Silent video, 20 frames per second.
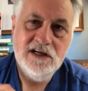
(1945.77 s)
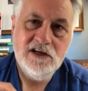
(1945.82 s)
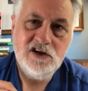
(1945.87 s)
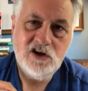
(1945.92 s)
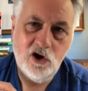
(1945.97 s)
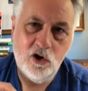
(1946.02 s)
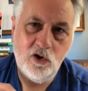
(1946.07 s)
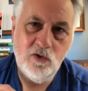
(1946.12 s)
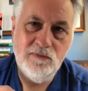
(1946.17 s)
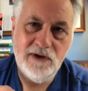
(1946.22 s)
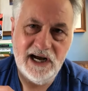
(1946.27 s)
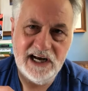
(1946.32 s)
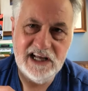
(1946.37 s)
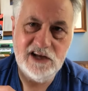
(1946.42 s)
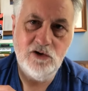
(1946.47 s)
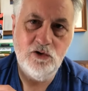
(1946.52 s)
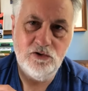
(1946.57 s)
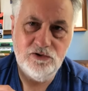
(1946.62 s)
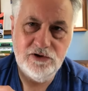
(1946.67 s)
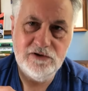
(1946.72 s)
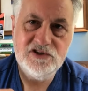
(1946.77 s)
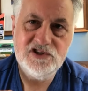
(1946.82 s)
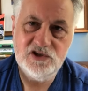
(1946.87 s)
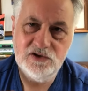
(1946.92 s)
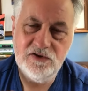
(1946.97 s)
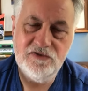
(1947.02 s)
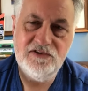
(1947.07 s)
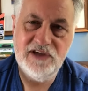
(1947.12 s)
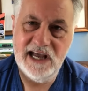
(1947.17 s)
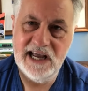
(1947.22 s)
coal mining, all those sort
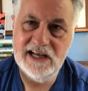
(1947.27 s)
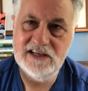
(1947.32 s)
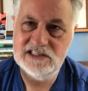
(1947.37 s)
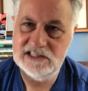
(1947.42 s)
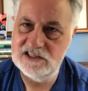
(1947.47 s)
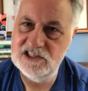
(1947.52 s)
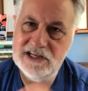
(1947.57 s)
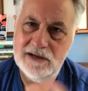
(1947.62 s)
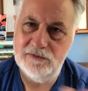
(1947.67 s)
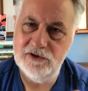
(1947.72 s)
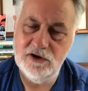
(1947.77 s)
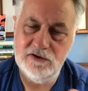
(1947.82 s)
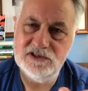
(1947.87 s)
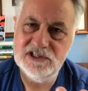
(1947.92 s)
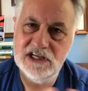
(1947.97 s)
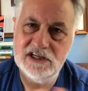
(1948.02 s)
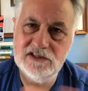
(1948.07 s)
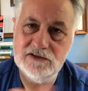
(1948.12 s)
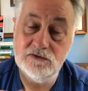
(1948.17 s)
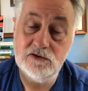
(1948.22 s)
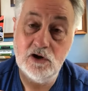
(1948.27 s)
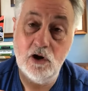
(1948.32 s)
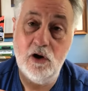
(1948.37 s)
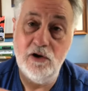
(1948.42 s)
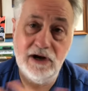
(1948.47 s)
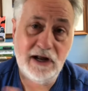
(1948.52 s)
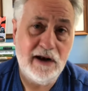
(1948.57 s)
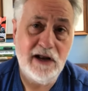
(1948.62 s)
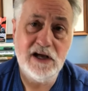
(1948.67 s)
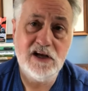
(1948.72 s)
of things. And some of those things have
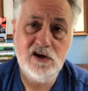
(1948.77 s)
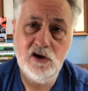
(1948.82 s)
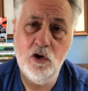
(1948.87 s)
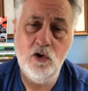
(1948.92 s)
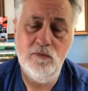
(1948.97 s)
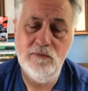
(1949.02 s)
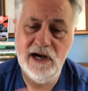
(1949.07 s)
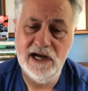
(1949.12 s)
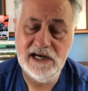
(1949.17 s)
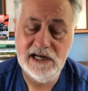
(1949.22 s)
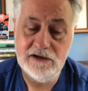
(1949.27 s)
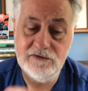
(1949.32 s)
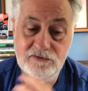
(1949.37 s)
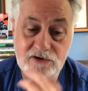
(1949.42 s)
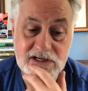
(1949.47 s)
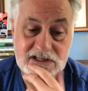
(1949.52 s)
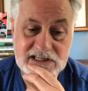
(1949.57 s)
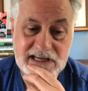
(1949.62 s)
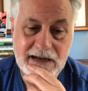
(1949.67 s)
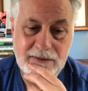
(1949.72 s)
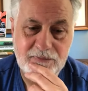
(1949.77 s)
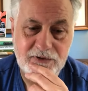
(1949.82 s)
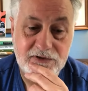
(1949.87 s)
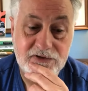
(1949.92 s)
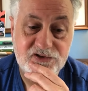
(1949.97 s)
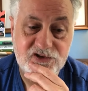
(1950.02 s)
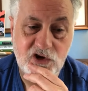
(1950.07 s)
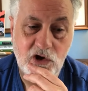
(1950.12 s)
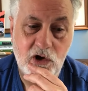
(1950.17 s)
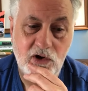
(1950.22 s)
gone, like coal mining, for example,
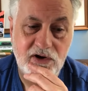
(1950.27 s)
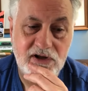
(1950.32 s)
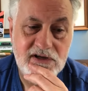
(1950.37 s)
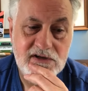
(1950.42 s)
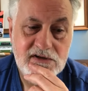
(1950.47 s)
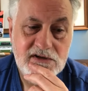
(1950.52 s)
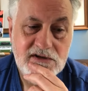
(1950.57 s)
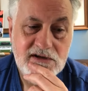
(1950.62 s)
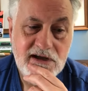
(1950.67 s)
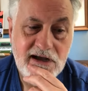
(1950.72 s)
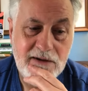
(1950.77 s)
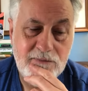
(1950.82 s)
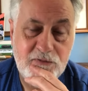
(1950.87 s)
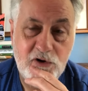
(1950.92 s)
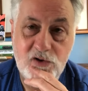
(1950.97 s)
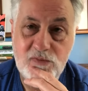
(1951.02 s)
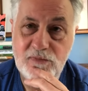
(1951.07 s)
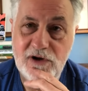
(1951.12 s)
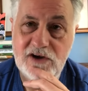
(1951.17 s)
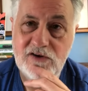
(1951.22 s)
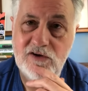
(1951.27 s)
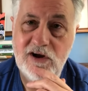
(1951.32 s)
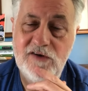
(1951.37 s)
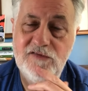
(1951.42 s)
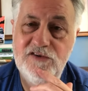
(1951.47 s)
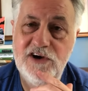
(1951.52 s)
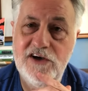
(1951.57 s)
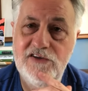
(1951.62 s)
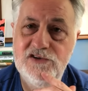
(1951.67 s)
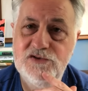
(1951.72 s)
is gone. And both my
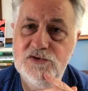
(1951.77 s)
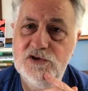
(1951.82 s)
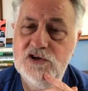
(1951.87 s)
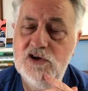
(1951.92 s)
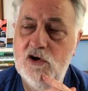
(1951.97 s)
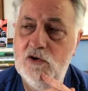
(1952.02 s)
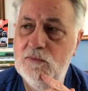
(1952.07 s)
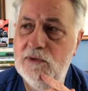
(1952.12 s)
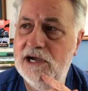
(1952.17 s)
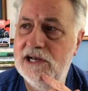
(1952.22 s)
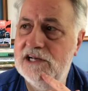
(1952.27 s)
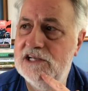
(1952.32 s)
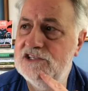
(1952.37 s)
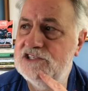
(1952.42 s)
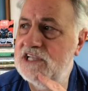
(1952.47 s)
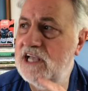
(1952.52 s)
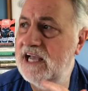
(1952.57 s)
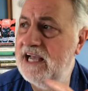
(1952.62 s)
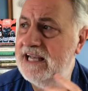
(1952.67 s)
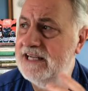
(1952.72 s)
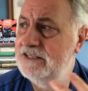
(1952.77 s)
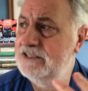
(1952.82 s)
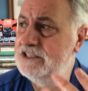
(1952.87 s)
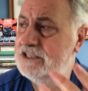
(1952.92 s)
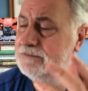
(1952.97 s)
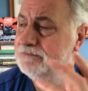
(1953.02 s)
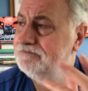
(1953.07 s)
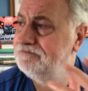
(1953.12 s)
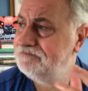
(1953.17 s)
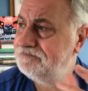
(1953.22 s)
grandfathers were coal miners. And,
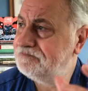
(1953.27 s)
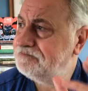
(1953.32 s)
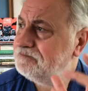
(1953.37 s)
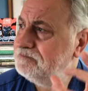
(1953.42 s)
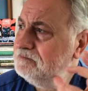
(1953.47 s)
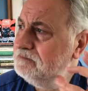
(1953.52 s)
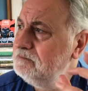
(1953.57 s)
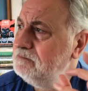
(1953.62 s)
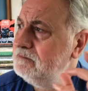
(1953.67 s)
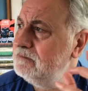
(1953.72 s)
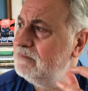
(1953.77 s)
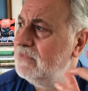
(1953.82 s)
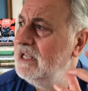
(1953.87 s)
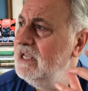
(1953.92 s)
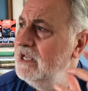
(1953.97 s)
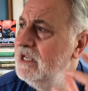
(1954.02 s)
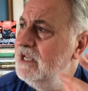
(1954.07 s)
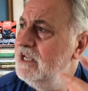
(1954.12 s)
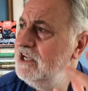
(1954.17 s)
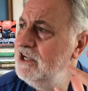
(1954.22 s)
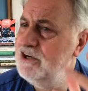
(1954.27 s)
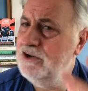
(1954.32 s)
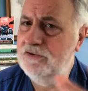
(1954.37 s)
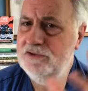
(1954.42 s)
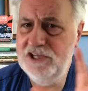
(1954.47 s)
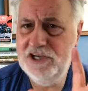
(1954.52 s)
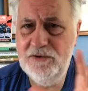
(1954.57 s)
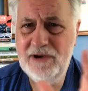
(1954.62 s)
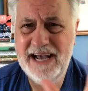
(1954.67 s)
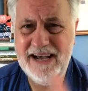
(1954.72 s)
you know,
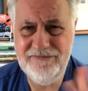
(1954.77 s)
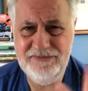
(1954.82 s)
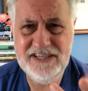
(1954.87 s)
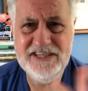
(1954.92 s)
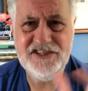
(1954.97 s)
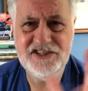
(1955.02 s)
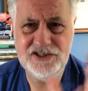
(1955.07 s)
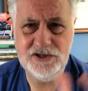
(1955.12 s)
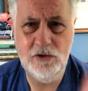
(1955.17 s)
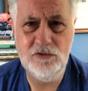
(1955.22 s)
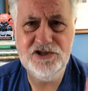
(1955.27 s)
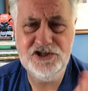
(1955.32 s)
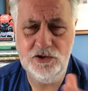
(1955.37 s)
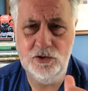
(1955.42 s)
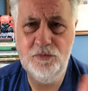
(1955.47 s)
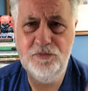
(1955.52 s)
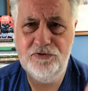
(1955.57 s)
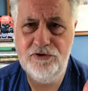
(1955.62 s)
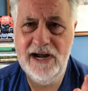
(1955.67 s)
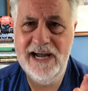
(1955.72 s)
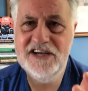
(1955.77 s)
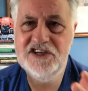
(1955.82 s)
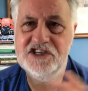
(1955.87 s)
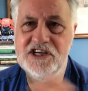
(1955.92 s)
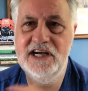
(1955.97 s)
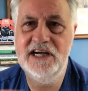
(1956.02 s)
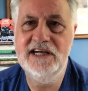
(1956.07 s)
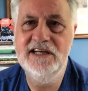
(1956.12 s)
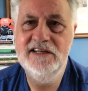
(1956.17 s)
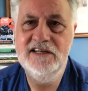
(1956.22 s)
you have this social
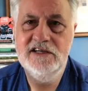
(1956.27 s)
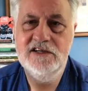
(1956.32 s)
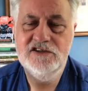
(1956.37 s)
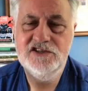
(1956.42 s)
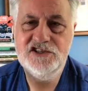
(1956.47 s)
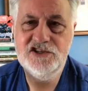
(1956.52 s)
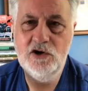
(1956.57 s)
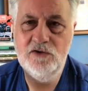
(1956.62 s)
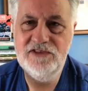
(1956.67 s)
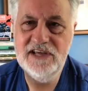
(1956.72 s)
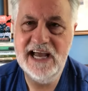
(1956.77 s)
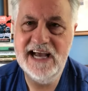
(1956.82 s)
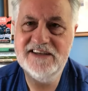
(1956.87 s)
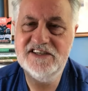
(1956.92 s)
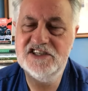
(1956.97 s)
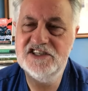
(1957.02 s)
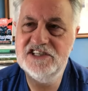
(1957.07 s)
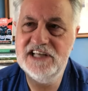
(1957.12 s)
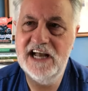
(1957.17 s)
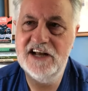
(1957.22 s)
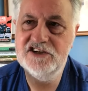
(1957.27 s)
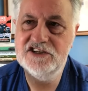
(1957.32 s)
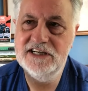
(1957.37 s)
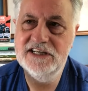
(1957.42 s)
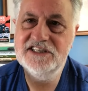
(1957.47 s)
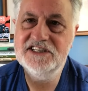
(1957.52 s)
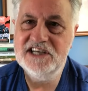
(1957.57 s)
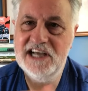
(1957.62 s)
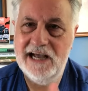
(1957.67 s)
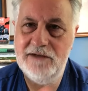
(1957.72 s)
pressure. So the
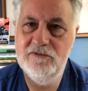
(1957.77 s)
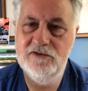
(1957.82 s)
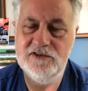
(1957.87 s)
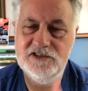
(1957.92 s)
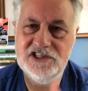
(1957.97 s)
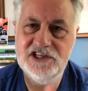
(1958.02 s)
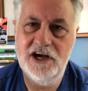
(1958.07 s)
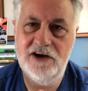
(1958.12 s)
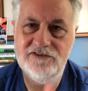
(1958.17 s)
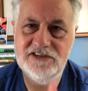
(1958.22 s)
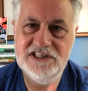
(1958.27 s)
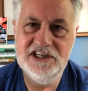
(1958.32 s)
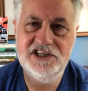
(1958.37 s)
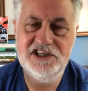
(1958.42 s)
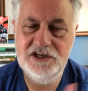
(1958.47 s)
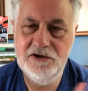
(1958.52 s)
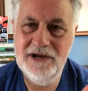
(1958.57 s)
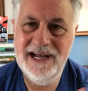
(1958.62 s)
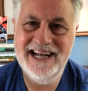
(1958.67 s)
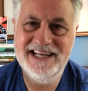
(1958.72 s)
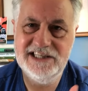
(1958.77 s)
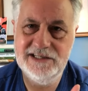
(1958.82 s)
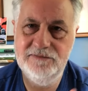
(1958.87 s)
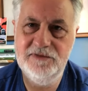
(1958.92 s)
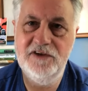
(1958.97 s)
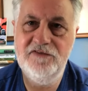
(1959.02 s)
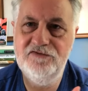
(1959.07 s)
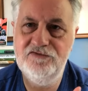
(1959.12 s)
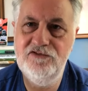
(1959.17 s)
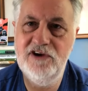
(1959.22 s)
existentialist Camus and Sartre said you had to
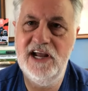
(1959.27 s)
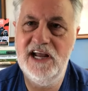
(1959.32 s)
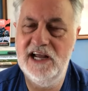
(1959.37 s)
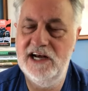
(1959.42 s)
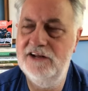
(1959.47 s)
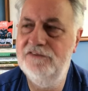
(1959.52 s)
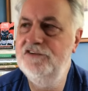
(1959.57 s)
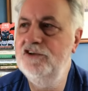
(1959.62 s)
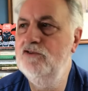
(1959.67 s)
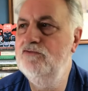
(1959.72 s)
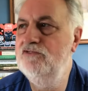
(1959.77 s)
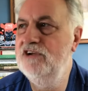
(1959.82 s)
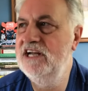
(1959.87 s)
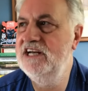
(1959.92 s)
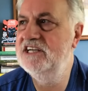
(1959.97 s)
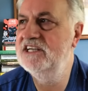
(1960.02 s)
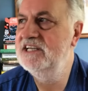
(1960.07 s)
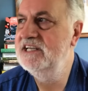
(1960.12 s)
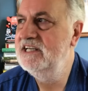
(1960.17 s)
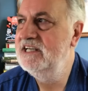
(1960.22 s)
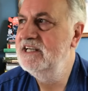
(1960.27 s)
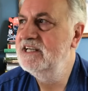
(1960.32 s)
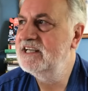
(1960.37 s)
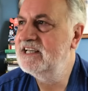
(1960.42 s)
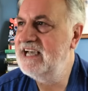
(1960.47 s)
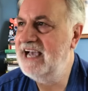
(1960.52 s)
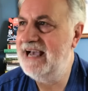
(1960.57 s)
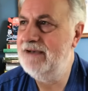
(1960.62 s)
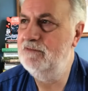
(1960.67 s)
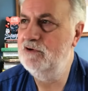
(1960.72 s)
be free. And if you read
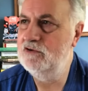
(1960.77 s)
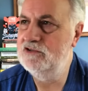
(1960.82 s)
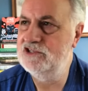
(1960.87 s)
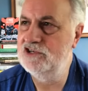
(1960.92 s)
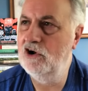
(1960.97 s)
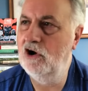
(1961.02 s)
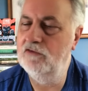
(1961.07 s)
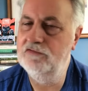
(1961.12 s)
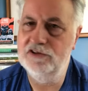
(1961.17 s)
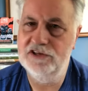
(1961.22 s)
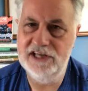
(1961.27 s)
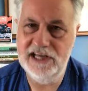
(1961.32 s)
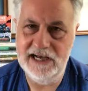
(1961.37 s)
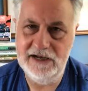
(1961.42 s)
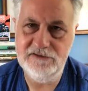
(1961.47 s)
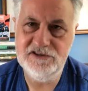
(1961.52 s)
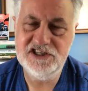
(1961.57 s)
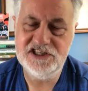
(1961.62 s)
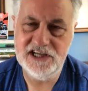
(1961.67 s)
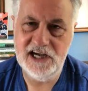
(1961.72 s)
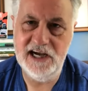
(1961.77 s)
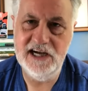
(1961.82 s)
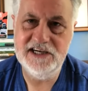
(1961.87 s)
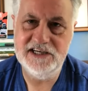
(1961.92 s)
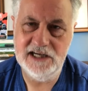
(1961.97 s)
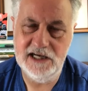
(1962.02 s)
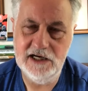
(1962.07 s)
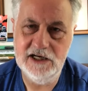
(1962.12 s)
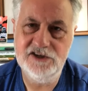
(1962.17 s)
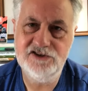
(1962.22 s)
Camus' novel, The
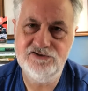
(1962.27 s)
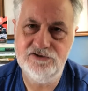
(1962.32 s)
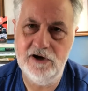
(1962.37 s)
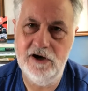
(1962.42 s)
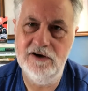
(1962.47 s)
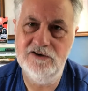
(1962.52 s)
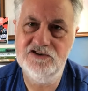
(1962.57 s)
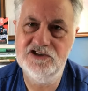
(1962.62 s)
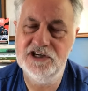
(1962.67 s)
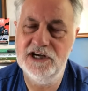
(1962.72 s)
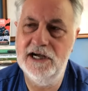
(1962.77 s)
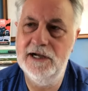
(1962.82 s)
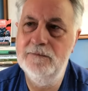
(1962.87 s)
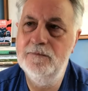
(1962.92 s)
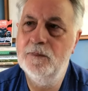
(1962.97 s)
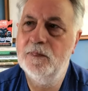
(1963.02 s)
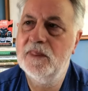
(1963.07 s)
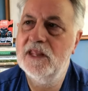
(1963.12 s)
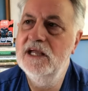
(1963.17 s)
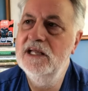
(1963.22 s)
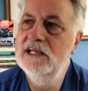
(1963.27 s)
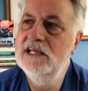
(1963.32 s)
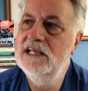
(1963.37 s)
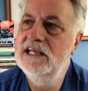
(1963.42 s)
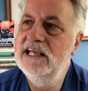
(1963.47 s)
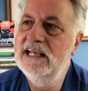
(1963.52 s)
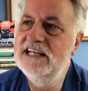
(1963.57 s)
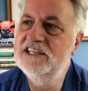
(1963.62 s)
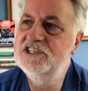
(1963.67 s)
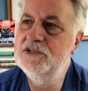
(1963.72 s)
Outsider, L'Étranger,
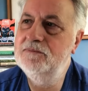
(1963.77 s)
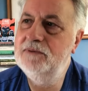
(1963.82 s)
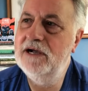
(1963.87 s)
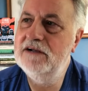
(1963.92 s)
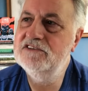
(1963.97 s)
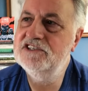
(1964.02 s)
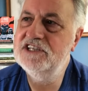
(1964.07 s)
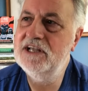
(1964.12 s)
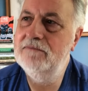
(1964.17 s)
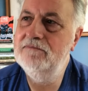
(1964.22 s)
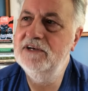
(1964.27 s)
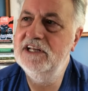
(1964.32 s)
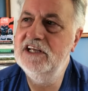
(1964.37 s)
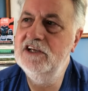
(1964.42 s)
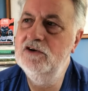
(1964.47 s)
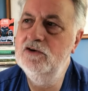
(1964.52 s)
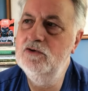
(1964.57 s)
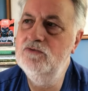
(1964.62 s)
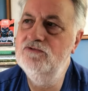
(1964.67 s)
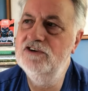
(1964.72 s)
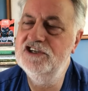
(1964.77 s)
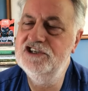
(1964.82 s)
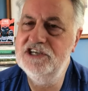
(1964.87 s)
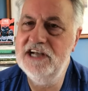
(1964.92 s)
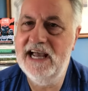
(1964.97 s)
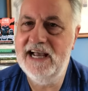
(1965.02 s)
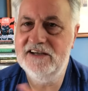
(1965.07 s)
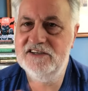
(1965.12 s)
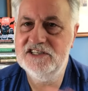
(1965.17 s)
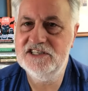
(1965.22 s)
it's about somebody who
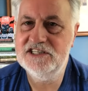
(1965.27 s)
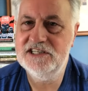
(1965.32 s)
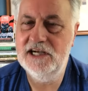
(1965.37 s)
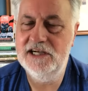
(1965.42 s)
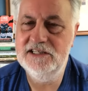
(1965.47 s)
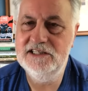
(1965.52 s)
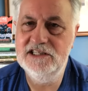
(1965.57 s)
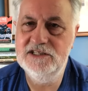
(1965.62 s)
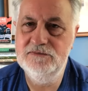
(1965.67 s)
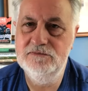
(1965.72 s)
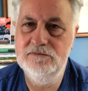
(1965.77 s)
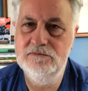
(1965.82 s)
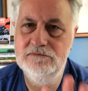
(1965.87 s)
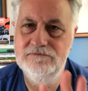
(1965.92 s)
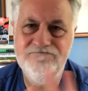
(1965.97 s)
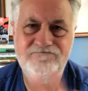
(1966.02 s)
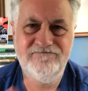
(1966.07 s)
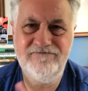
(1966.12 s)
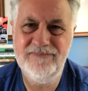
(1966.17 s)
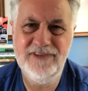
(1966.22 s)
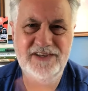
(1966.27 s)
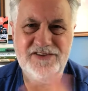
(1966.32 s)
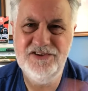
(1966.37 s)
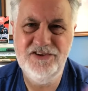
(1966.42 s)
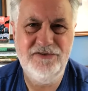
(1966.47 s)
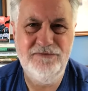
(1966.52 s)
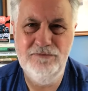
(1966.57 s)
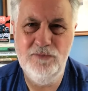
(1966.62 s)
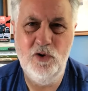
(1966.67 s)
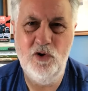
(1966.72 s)
rejects society's
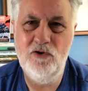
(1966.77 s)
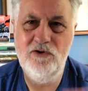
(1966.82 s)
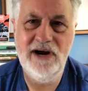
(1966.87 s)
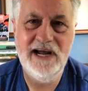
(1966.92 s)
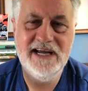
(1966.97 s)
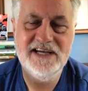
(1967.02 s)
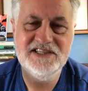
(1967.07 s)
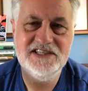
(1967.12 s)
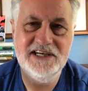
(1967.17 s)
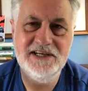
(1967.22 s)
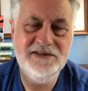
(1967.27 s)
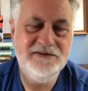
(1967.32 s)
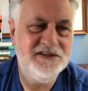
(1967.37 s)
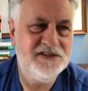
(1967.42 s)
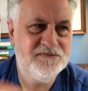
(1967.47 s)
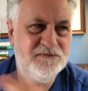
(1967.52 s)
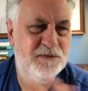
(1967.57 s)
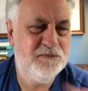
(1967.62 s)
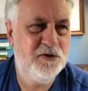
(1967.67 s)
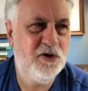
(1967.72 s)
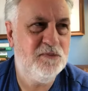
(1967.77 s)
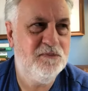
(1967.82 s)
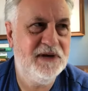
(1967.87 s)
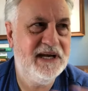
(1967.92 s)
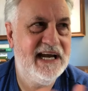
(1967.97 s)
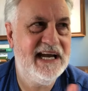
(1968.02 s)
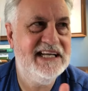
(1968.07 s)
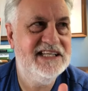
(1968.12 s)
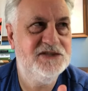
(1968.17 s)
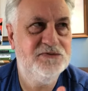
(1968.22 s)
sort of mores, and the book
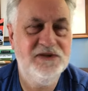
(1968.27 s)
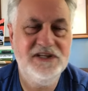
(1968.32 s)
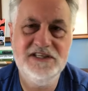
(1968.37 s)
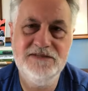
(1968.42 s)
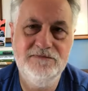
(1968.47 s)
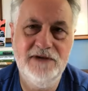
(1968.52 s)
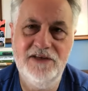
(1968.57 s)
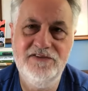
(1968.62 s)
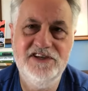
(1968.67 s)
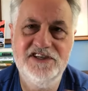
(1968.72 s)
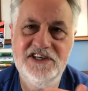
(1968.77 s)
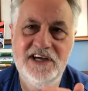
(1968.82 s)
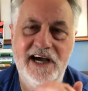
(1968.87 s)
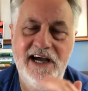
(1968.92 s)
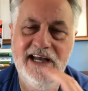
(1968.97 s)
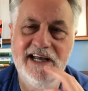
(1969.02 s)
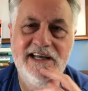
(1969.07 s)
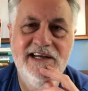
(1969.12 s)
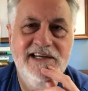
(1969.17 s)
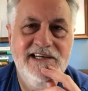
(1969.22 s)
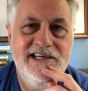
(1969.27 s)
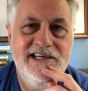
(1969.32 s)
begins with his mother dying